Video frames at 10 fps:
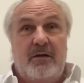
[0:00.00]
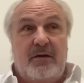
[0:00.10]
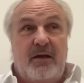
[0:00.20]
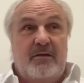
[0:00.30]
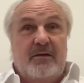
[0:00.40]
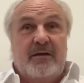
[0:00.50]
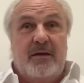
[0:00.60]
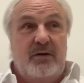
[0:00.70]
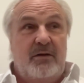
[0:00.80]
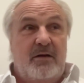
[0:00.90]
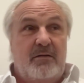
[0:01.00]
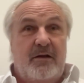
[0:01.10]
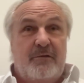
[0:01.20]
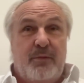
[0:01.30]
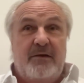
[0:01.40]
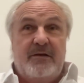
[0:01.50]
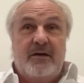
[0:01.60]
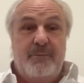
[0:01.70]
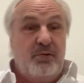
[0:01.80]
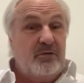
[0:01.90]
thing that can be done is
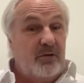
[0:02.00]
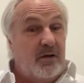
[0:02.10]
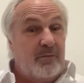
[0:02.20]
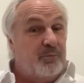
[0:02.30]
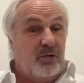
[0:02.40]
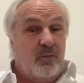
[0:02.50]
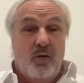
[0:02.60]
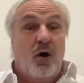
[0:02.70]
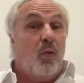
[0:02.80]
basically put a